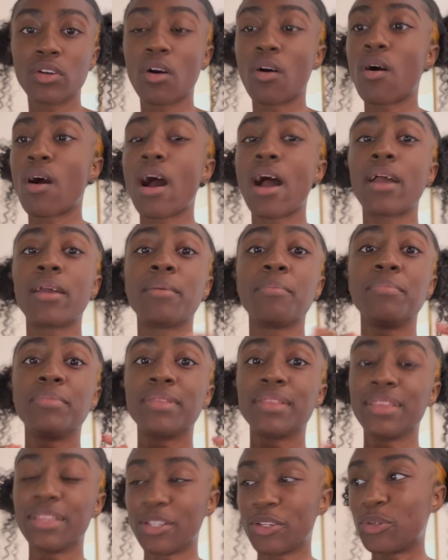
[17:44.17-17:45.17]
I am
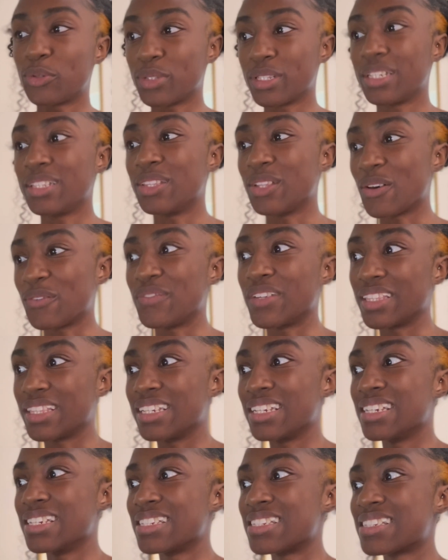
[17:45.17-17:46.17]
literally loving
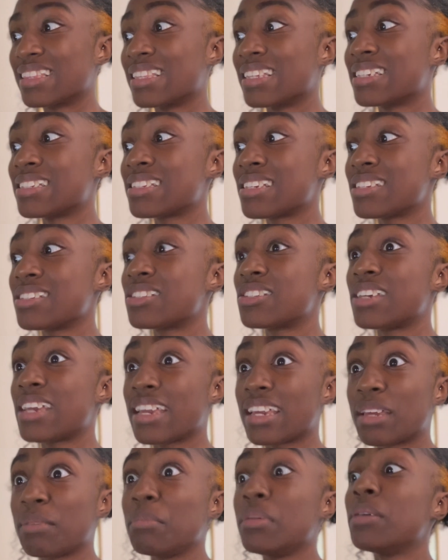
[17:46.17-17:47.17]
this. This has
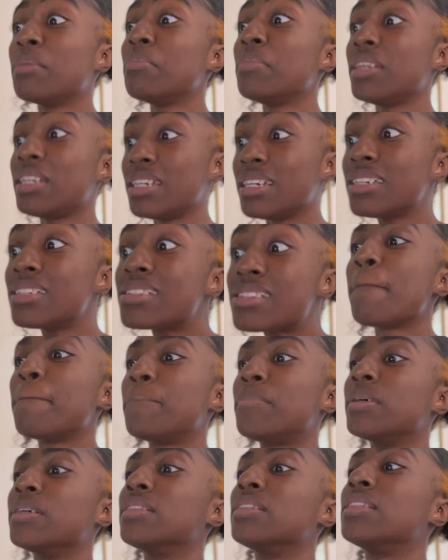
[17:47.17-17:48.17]
taken me a minute,
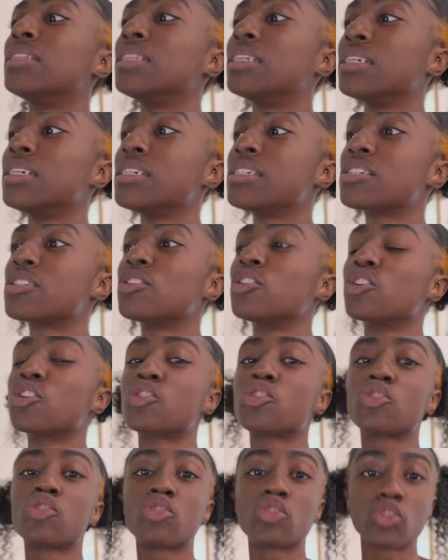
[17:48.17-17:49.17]
but this looks
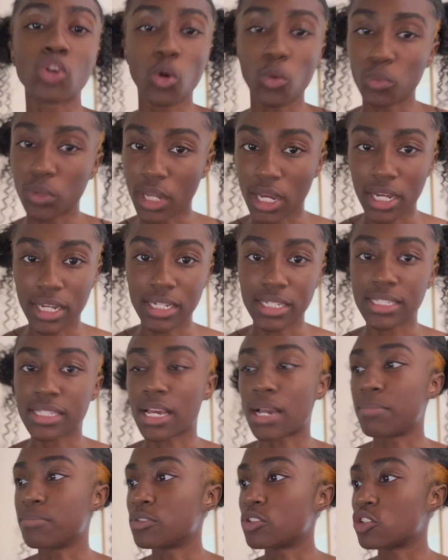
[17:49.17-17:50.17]
so nice.
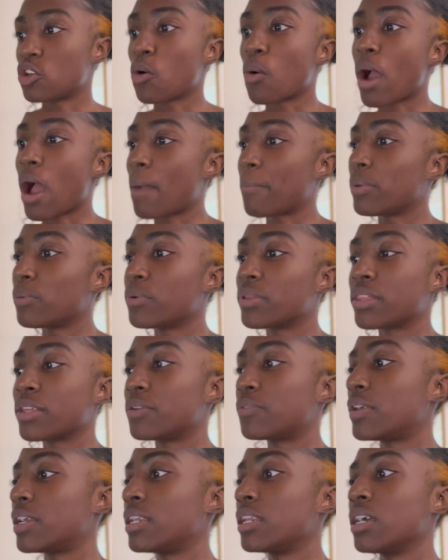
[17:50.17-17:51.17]
I'm so happy with it
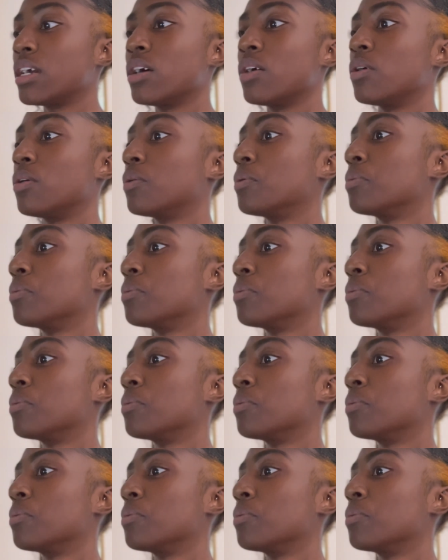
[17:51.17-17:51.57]
right now.